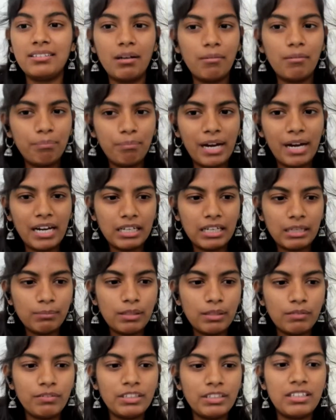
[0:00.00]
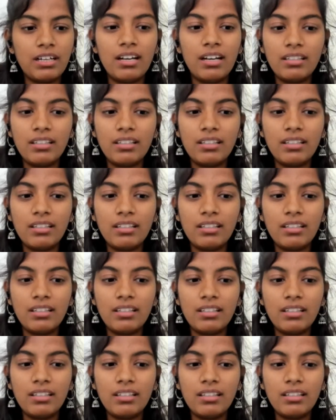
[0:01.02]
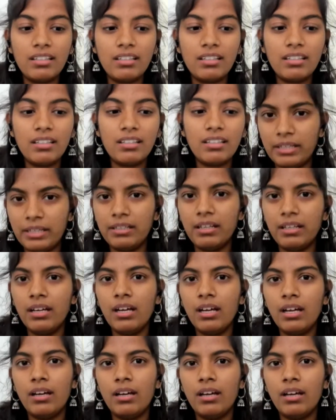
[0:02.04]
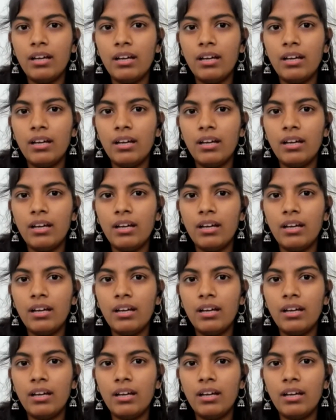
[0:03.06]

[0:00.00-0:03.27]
It is compatible with other services of Azure as well.